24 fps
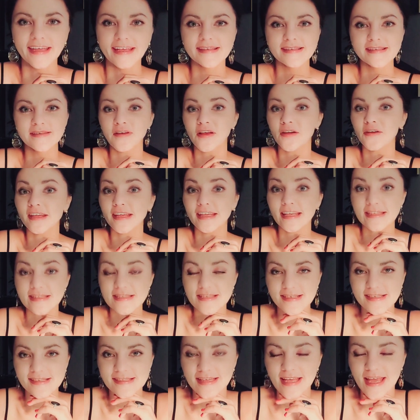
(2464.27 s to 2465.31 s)
It's very
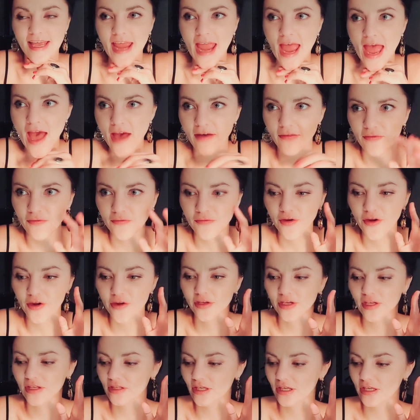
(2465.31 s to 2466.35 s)
interesting. I have
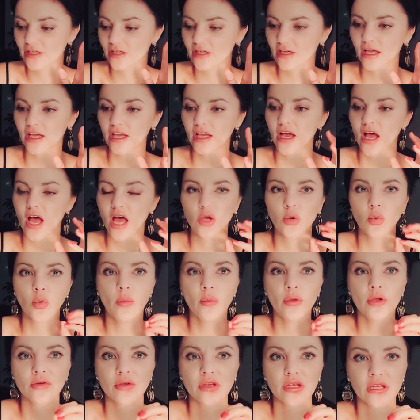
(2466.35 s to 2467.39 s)
very like
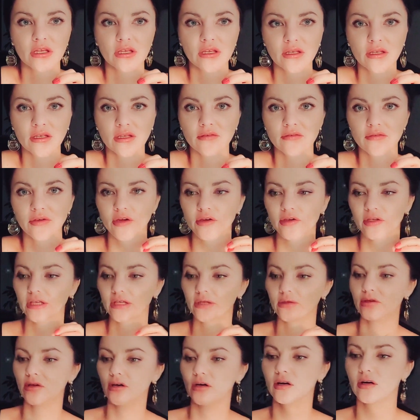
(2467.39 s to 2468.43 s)
aquamarine,
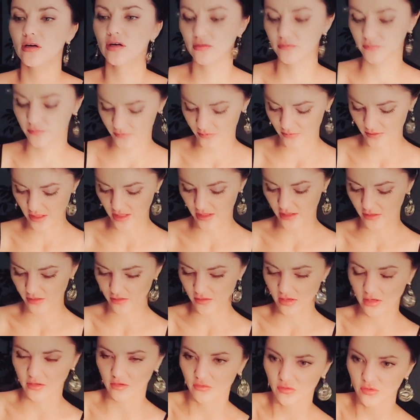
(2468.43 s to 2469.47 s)
very uh, like,
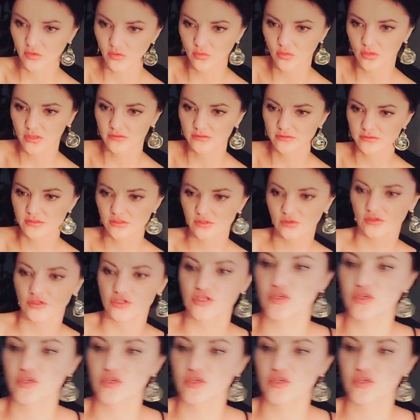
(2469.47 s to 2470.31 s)
I don't know what to